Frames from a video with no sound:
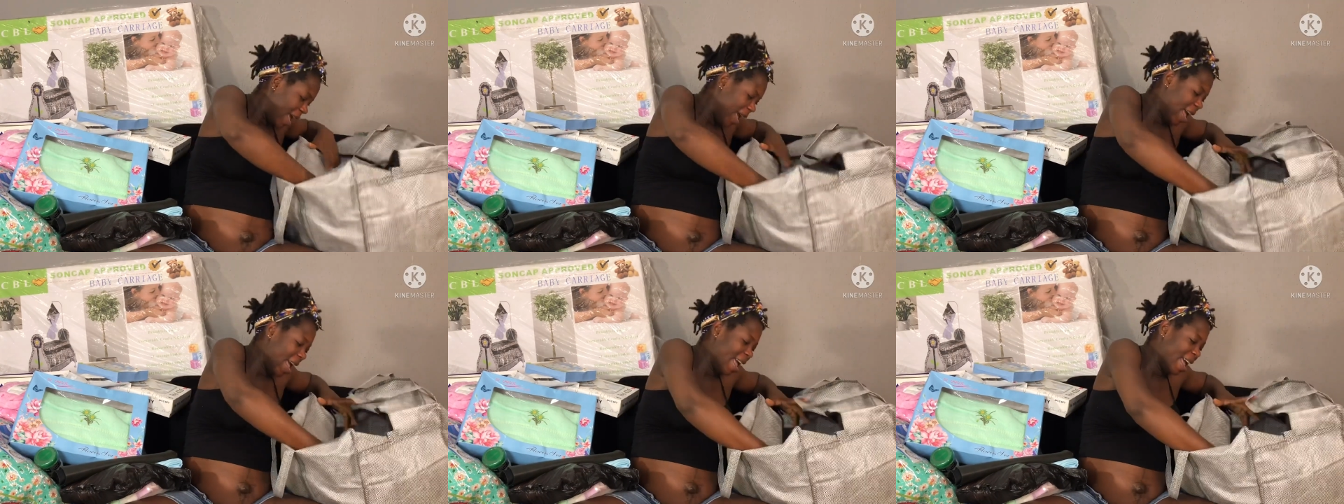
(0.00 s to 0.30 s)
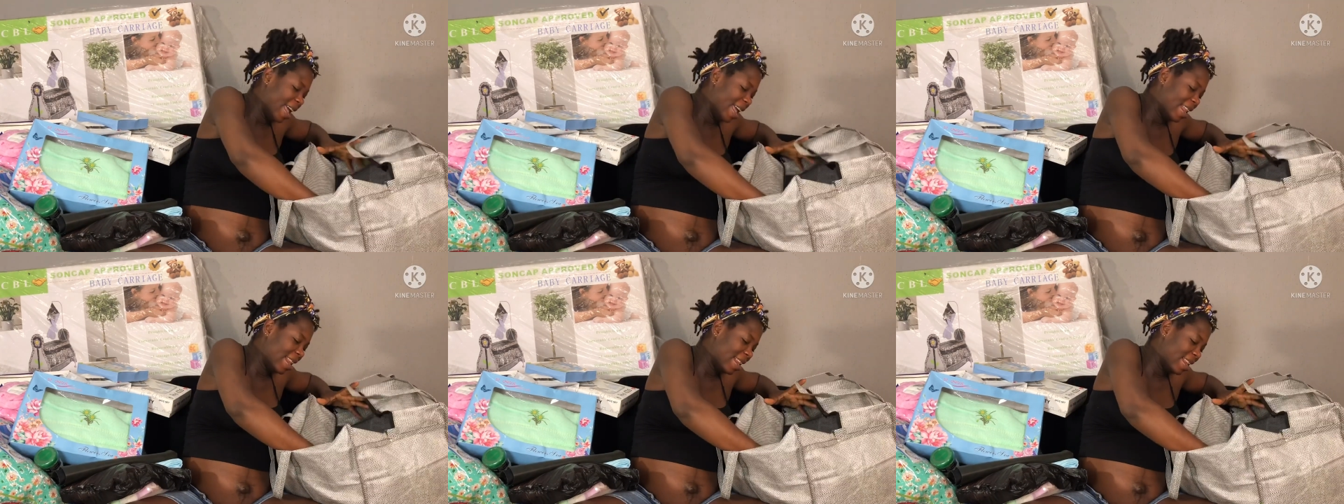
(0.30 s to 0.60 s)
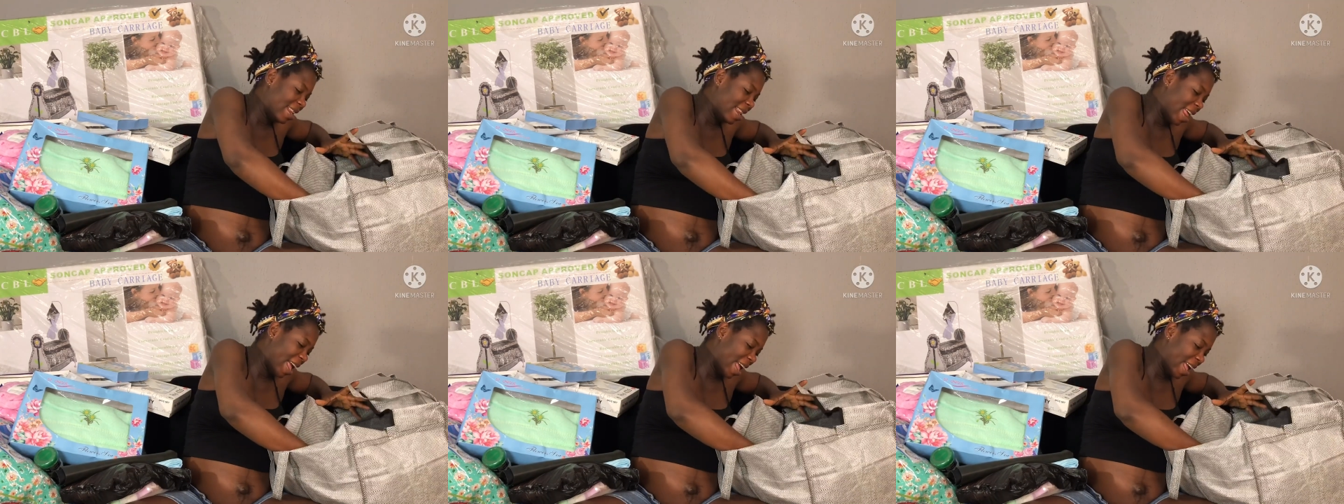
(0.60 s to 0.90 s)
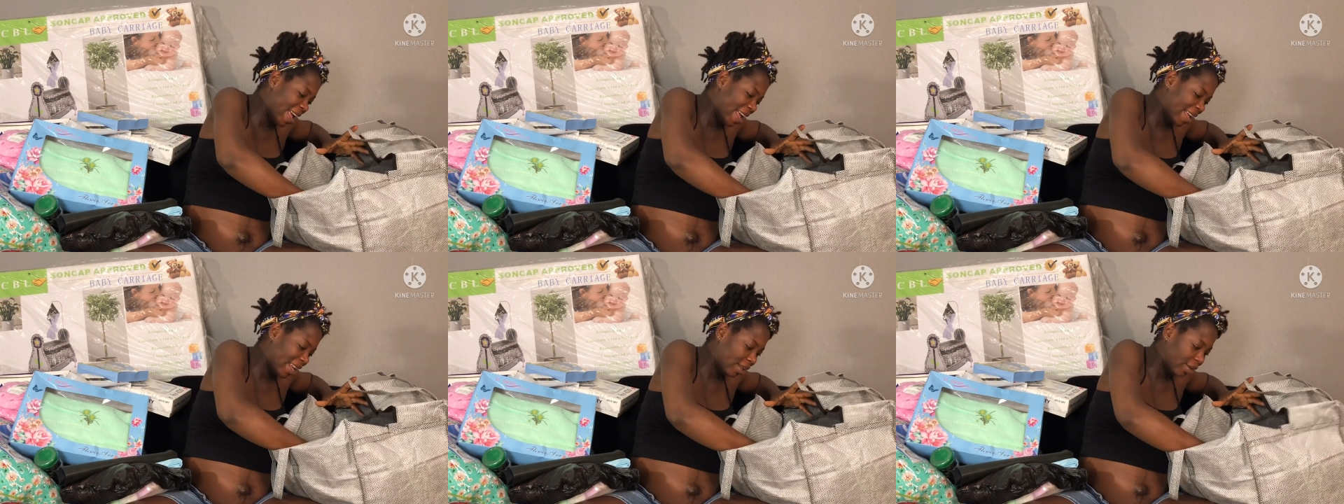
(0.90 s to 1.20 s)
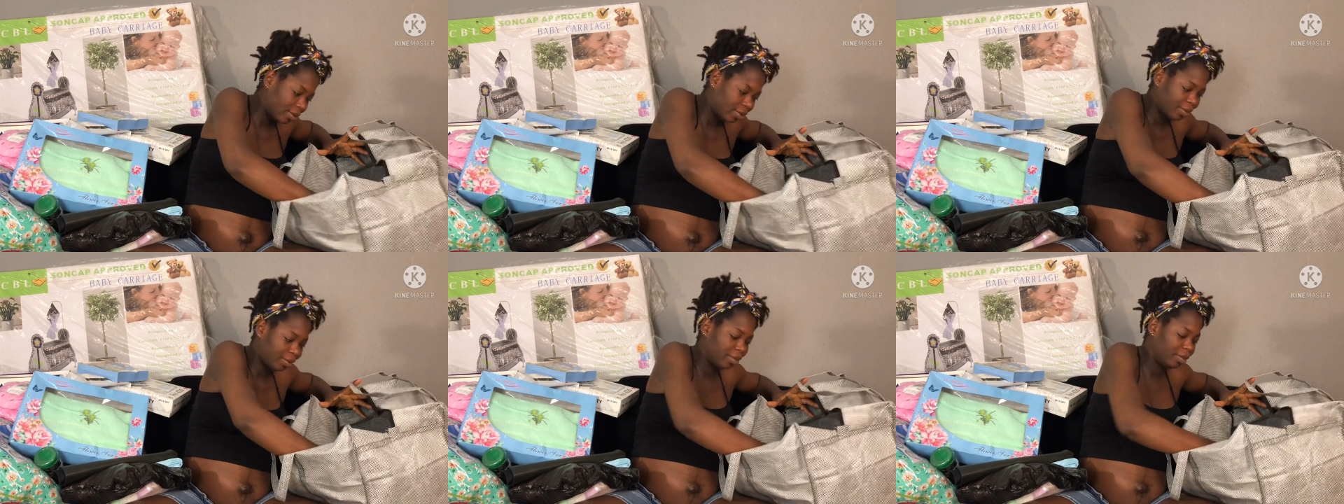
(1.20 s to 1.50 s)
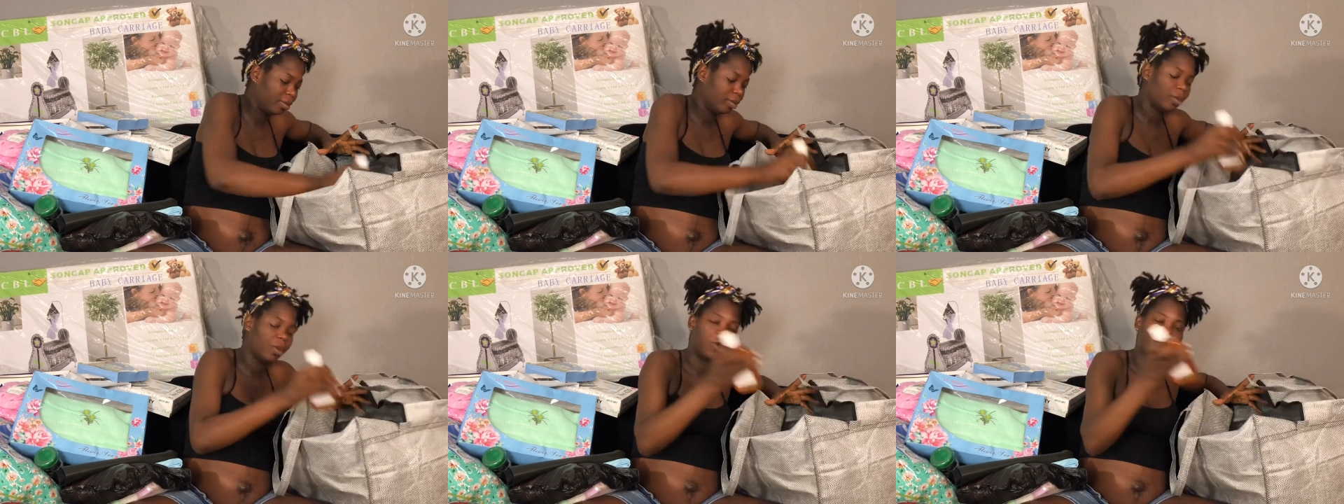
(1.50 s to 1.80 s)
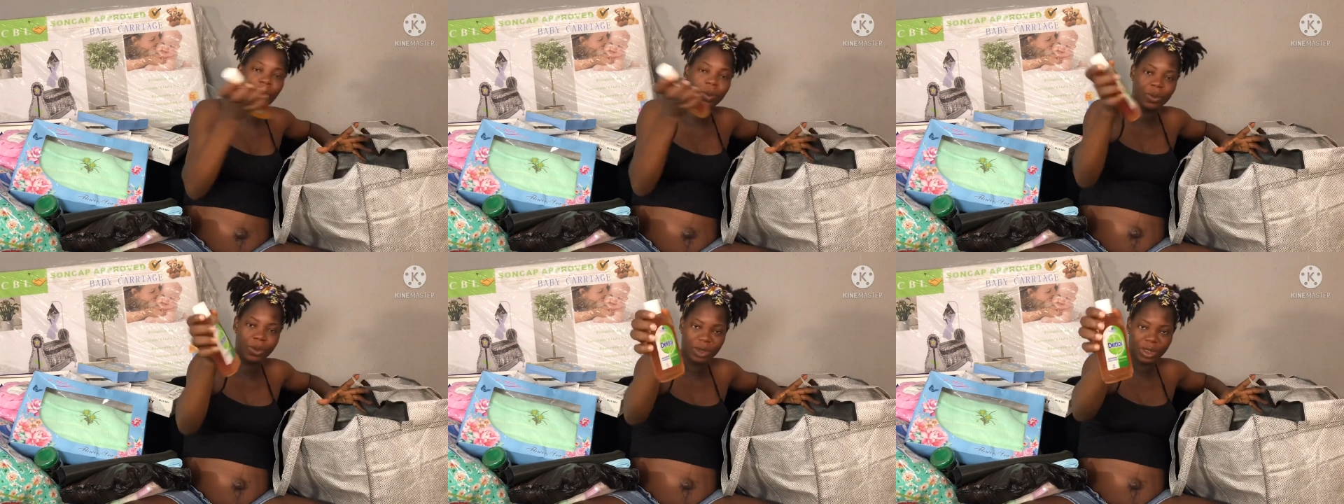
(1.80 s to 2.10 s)
And then
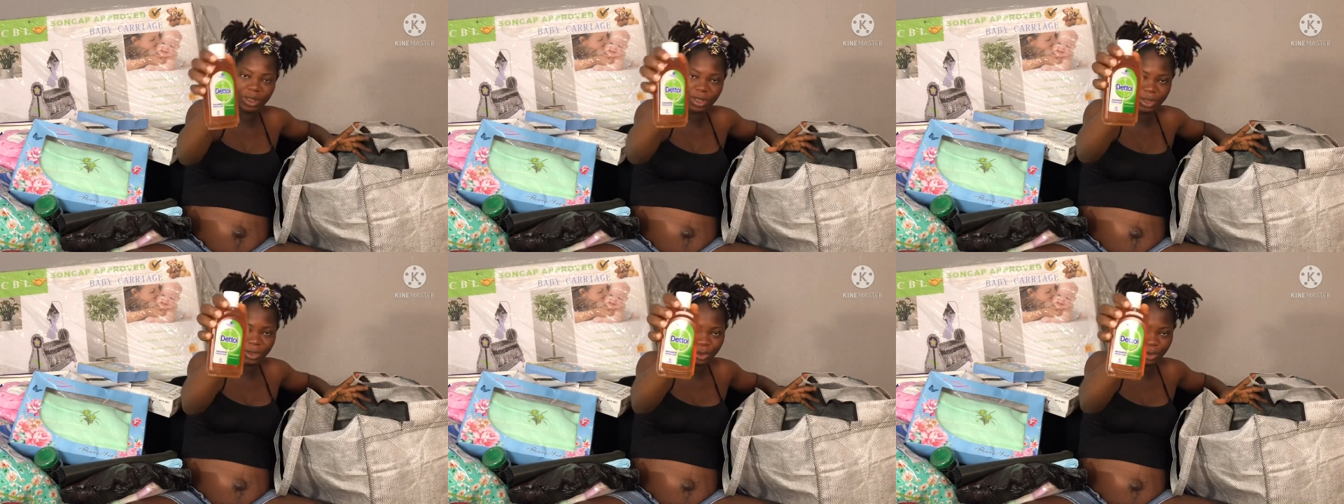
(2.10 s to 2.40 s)
we bought the